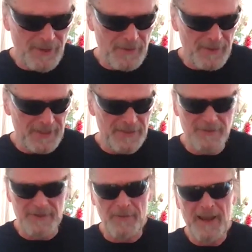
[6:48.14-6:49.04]
what I want to
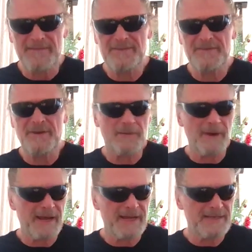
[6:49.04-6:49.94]
do on a wave straight
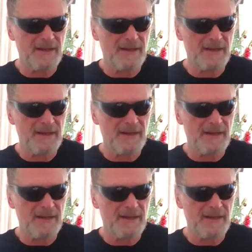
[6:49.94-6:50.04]
away.